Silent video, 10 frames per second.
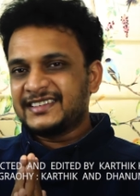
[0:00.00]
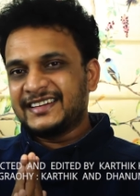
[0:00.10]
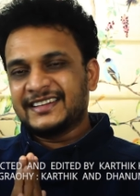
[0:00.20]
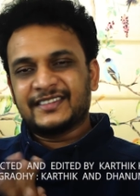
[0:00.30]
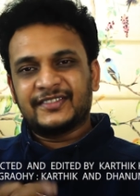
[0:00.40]
be
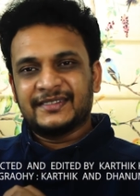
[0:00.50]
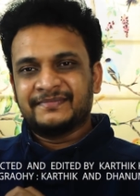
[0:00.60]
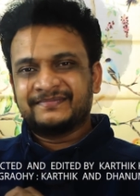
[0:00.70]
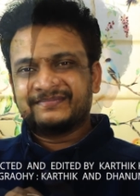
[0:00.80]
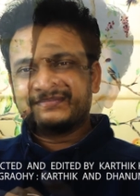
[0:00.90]
seen in the film.
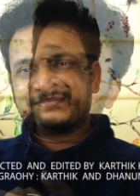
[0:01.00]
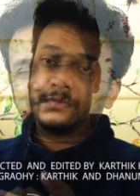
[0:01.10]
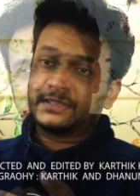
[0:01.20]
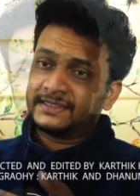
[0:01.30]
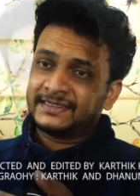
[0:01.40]

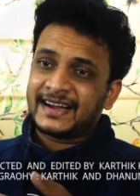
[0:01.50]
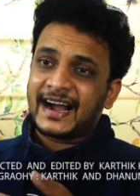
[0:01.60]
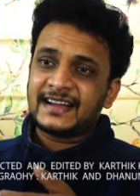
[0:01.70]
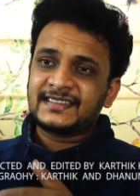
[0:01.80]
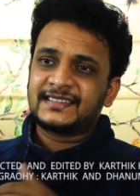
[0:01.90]
But then
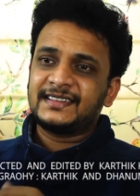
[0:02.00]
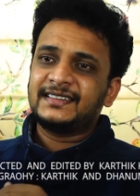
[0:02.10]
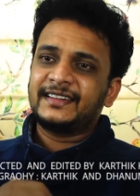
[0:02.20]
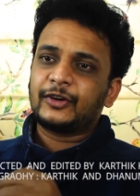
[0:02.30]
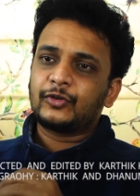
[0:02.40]
I see
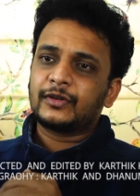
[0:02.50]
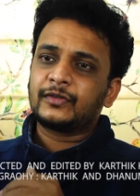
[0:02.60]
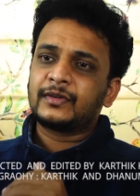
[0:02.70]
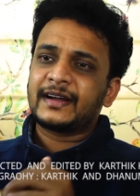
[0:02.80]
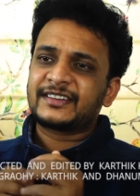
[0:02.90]
they could
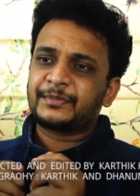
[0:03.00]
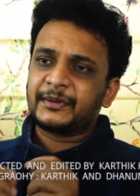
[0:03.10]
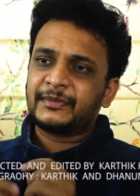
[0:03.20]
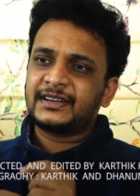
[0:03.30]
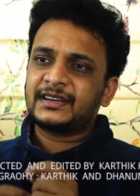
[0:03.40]
have
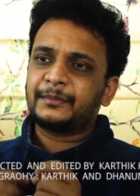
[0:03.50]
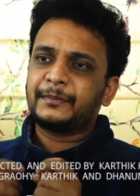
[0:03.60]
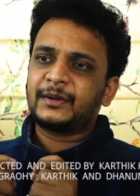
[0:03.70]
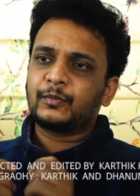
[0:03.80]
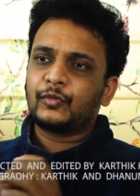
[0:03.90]
experimented a
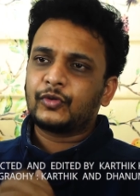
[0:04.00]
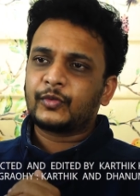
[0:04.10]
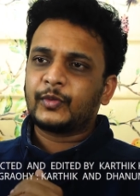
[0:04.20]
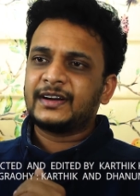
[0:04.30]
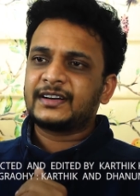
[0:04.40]
bit more
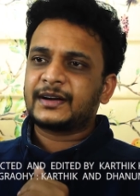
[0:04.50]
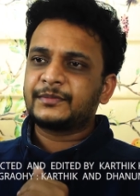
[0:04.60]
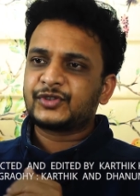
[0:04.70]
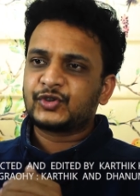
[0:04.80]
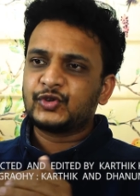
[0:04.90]
when it
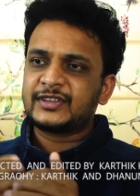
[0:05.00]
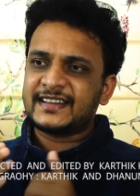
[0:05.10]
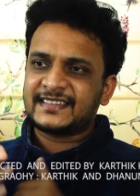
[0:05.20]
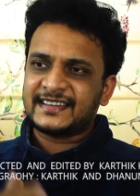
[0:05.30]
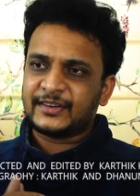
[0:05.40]
comes to
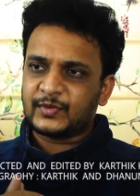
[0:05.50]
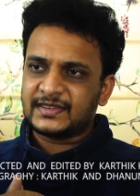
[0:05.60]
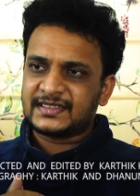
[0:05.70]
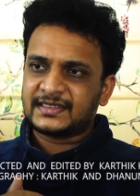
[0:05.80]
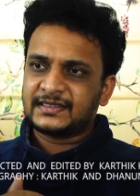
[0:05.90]
chase
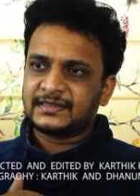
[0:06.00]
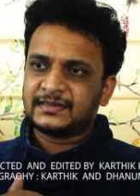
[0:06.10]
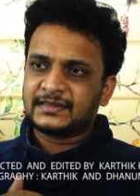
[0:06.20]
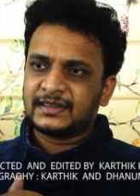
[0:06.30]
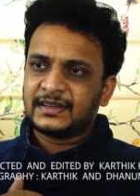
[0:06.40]
sequence,
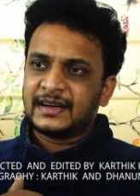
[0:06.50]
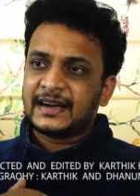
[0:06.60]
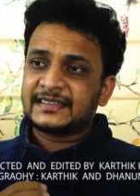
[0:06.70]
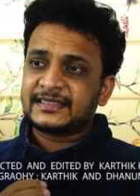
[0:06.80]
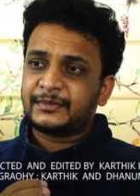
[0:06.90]

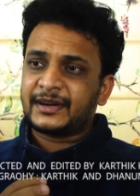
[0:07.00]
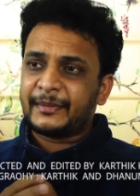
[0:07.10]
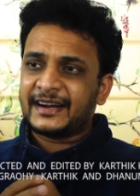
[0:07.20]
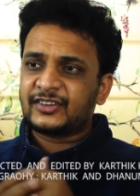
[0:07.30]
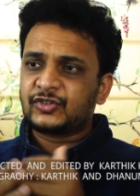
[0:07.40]
and some
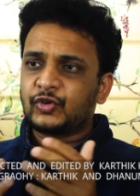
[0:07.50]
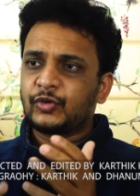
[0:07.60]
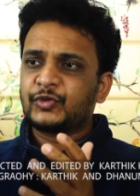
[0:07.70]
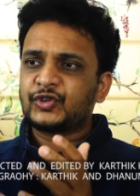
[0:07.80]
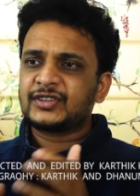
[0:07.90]
dramatic
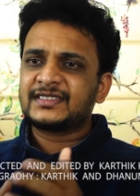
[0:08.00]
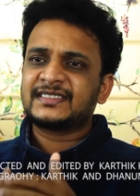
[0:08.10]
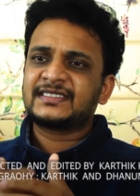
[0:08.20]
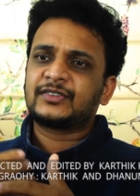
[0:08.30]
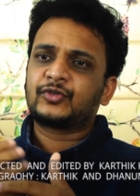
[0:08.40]
slow
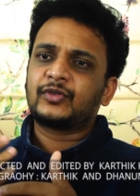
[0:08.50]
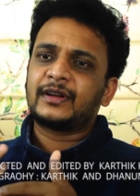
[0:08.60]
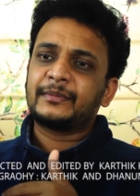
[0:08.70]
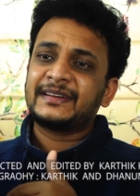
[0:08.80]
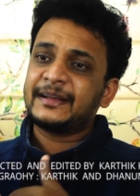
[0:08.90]
motion could
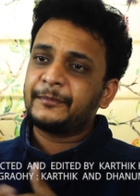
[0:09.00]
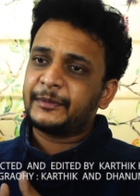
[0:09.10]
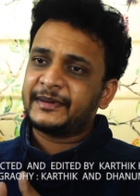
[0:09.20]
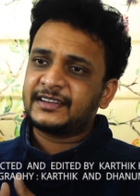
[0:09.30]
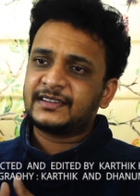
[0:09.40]
have been
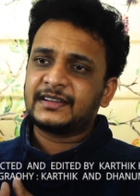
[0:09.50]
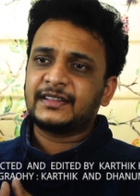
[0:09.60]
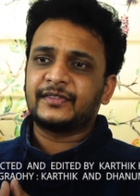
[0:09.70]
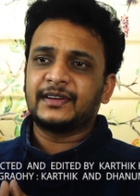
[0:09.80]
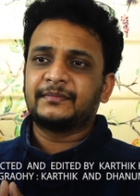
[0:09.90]
implemented
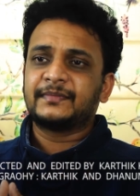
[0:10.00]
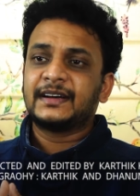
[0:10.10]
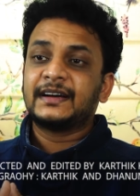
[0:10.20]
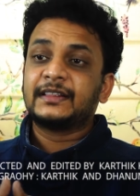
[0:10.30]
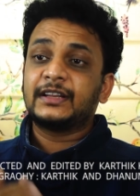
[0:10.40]
in the film
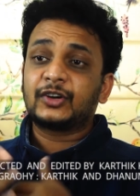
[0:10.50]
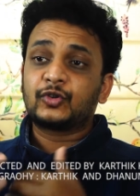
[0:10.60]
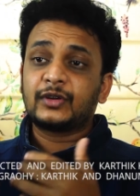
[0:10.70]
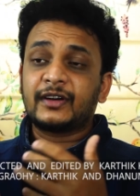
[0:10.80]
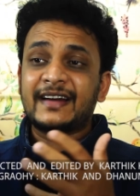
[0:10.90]

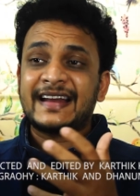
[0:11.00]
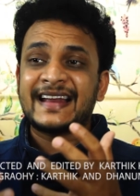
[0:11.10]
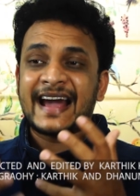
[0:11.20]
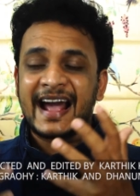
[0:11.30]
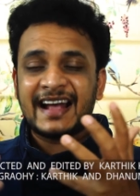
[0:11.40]
that could have
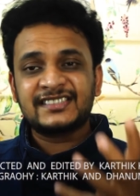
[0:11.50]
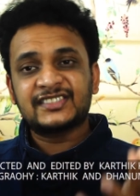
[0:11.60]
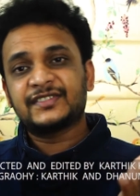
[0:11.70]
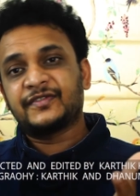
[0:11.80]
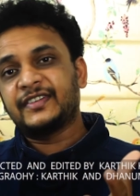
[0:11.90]

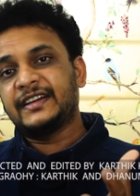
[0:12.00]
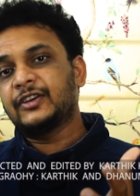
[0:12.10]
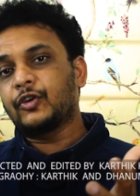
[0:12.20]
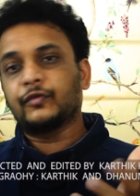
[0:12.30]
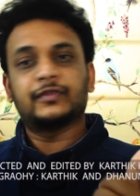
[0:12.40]
enhanced the
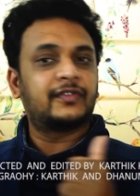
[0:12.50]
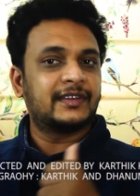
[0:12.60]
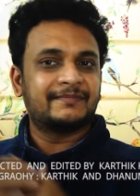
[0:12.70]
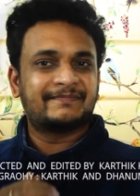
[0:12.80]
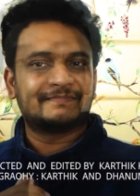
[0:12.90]
feel of the film.